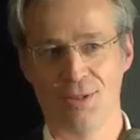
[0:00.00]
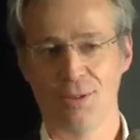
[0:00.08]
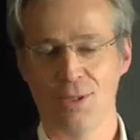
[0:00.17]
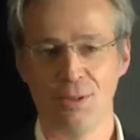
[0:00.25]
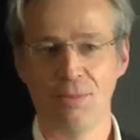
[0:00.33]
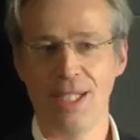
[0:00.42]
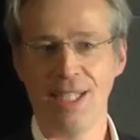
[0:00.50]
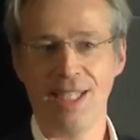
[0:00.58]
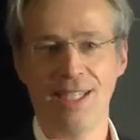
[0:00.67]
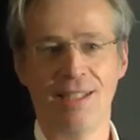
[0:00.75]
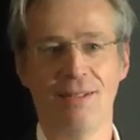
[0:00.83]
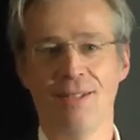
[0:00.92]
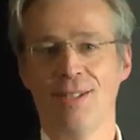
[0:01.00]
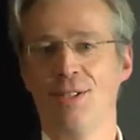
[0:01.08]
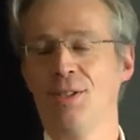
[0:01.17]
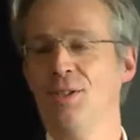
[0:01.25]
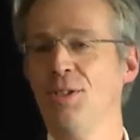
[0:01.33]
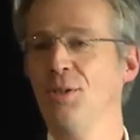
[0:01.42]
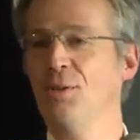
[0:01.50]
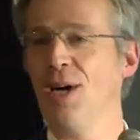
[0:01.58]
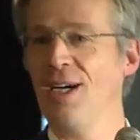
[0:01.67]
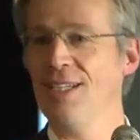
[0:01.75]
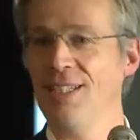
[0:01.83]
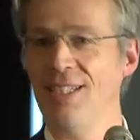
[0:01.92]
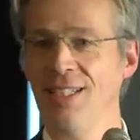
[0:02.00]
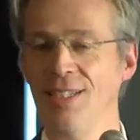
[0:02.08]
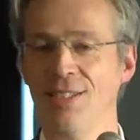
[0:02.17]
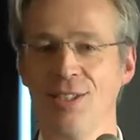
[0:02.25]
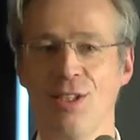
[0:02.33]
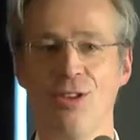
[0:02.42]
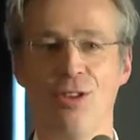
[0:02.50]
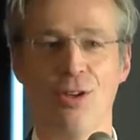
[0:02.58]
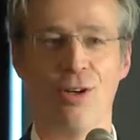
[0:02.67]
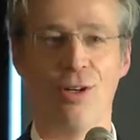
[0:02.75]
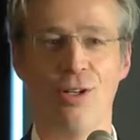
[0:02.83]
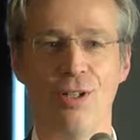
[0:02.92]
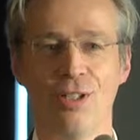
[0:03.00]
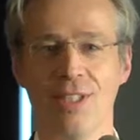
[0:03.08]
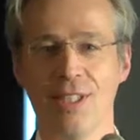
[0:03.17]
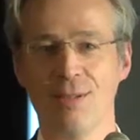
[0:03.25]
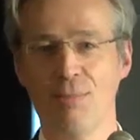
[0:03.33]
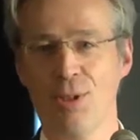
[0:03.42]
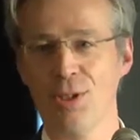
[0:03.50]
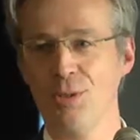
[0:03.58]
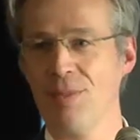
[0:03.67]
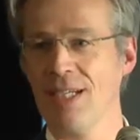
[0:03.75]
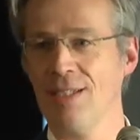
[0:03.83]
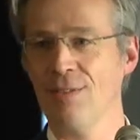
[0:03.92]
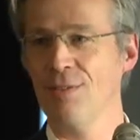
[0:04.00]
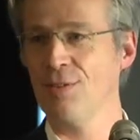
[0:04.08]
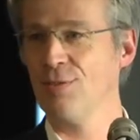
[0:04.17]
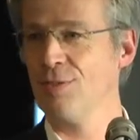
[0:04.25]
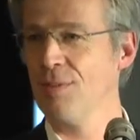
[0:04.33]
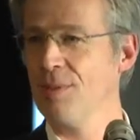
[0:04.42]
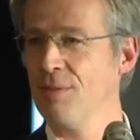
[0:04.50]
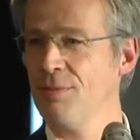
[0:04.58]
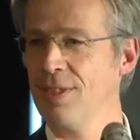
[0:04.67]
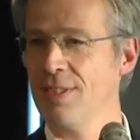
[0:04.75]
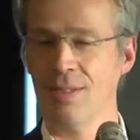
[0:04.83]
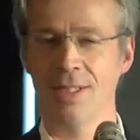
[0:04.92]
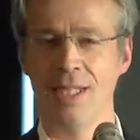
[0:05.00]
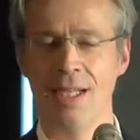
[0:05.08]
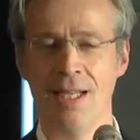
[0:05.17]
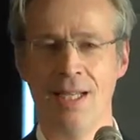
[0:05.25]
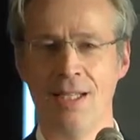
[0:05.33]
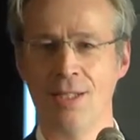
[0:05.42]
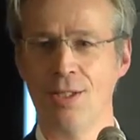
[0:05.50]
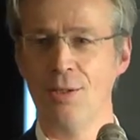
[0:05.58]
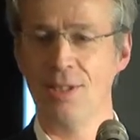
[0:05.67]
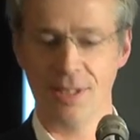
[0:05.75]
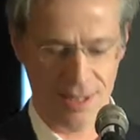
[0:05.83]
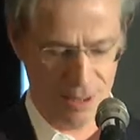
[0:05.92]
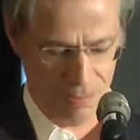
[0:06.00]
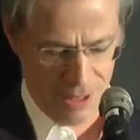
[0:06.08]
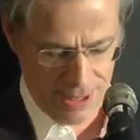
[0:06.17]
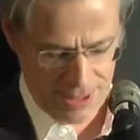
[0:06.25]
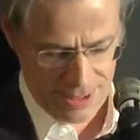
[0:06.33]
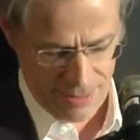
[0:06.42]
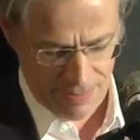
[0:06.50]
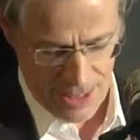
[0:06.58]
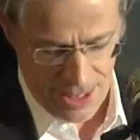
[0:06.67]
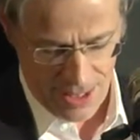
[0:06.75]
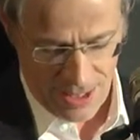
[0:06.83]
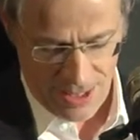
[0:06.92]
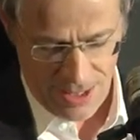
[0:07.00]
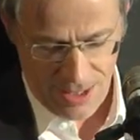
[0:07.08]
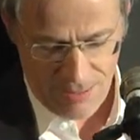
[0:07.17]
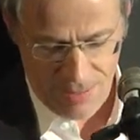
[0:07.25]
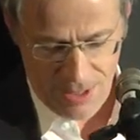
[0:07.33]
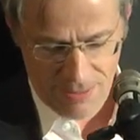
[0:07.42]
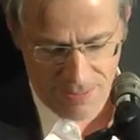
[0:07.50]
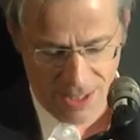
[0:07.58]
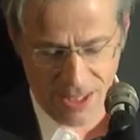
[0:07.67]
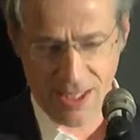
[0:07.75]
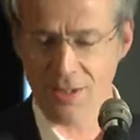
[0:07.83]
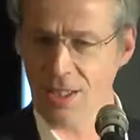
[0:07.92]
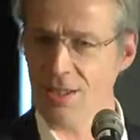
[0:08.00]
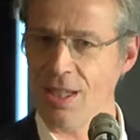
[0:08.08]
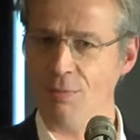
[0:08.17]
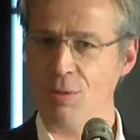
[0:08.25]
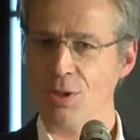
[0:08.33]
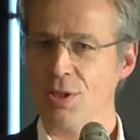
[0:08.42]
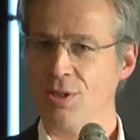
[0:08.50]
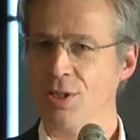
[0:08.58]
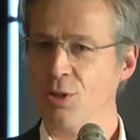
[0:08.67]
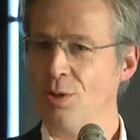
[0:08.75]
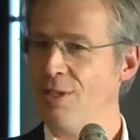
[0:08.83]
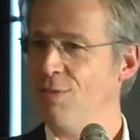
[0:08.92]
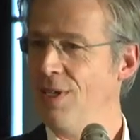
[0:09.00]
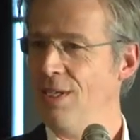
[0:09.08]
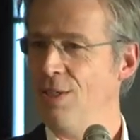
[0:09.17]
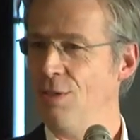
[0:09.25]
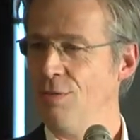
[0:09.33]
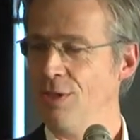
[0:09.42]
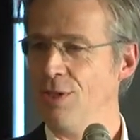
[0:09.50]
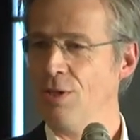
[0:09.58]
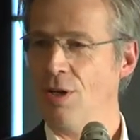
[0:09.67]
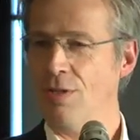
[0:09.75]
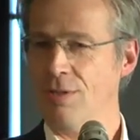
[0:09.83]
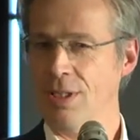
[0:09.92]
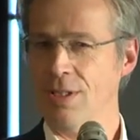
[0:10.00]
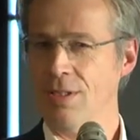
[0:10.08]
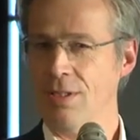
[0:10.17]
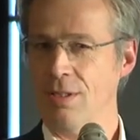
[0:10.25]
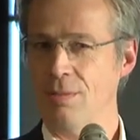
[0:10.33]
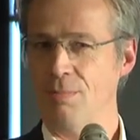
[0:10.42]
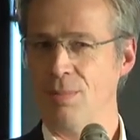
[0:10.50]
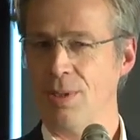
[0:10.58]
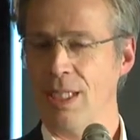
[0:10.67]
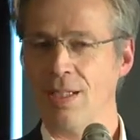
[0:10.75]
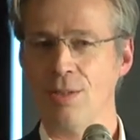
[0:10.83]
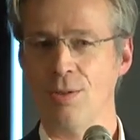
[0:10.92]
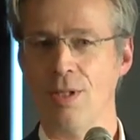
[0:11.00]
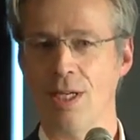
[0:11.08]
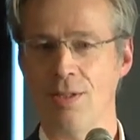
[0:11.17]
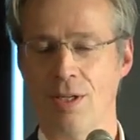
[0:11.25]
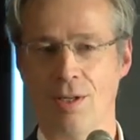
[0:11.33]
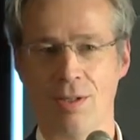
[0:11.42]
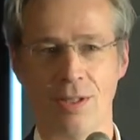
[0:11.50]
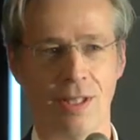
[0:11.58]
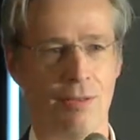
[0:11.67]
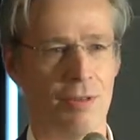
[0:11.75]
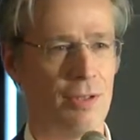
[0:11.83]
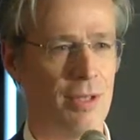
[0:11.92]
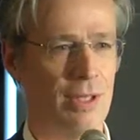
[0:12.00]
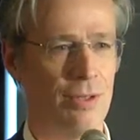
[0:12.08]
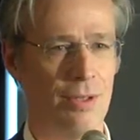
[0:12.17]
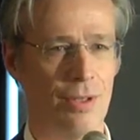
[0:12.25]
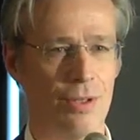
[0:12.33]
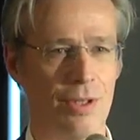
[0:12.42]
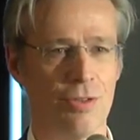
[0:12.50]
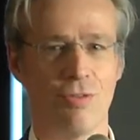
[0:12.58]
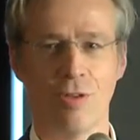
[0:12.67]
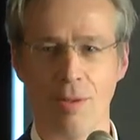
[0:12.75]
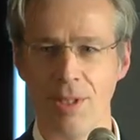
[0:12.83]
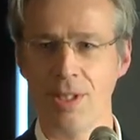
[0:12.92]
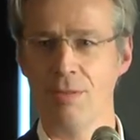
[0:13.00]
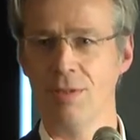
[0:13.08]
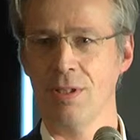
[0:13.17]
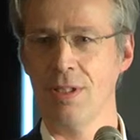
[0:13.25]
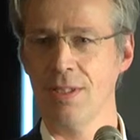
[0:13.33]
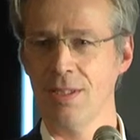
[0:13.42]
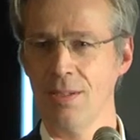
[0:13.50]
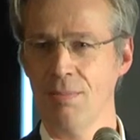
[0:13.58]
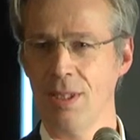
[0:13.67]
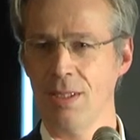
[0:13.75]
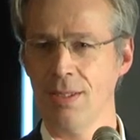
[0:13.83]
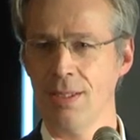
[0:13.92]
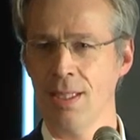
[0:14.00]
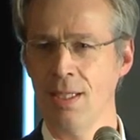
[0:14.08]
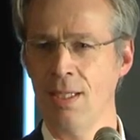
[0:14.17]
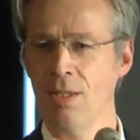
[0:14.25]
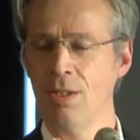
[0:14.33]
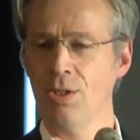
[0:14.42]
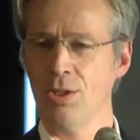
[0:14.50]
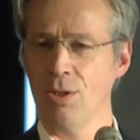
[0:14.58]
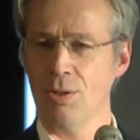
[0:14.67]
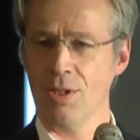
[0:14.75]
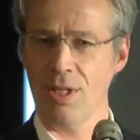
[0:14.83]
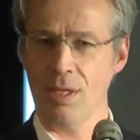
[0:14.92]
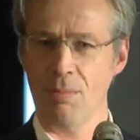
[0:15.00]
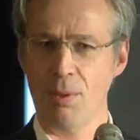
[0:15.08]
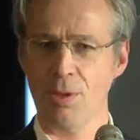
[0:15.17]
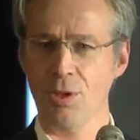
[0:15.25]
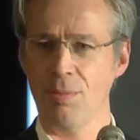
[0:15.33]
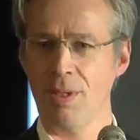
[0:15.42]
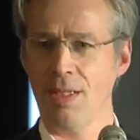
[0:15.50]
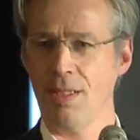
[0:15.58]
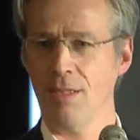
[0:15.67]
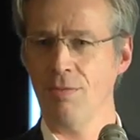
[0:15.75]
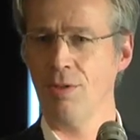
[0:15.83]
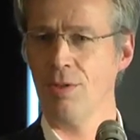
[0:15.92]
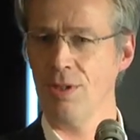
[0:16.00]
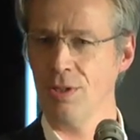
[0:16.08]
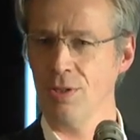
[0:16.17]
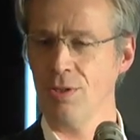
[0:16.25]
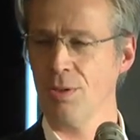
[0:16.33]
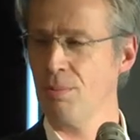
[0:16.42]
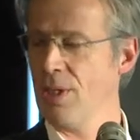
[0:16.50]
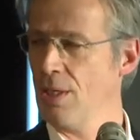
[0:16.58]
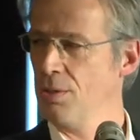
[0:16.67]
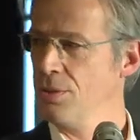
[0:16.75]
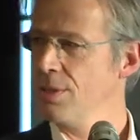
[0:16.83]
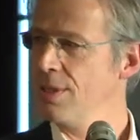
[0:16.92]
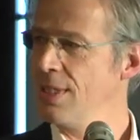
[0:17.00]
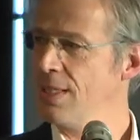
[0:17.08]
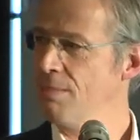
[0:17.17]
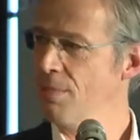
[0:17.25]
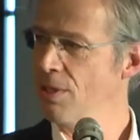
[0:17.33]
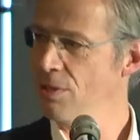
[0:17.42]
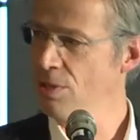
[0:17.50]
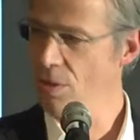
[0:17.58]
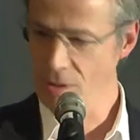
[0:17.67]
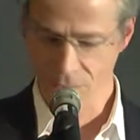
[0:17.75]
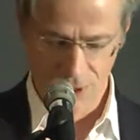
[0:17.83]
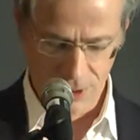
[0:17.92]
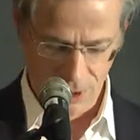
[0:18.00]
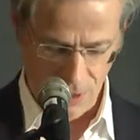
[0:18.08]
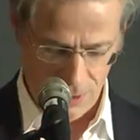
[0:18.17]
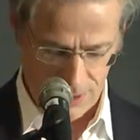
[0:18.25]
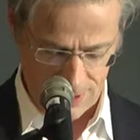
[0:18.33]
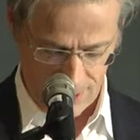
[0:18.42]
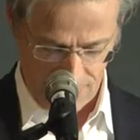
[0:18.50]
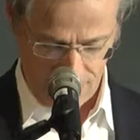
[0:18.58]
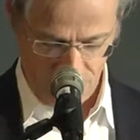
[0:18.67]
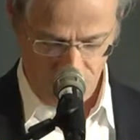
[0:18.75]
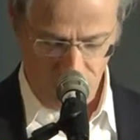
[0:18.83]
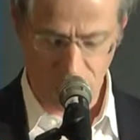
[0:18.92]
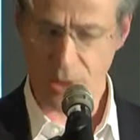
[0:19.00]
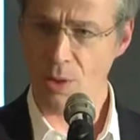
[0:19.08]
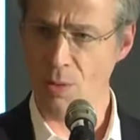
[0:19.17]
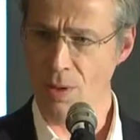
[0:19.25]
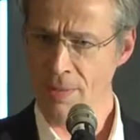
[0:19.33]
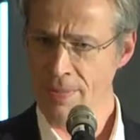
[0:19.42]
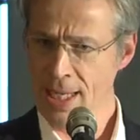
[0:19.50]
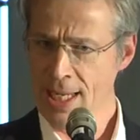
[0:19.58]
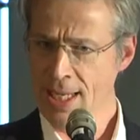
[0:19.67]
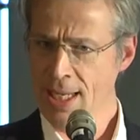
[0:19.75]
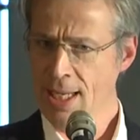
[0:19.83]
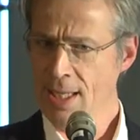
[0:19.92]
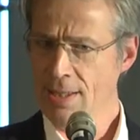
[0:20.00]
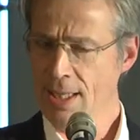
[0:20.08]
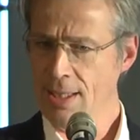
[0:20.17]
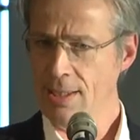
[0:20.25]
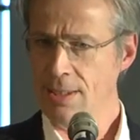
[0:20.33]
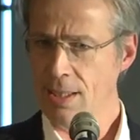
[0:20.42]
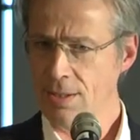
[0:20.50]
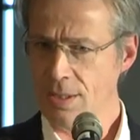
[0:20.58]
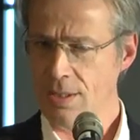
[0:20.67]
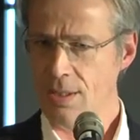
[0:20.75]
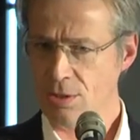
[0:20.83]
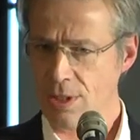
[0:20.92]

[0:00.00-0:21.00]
know, so many new ideas and thoughts and perspectives from different, you know, disciplines. And I think that was the great value of this conference, you know, bringing together all the different researchers from the different disciplines, showing their perspective, their research approaches and methodologies on Science 2.0. That is, I think, the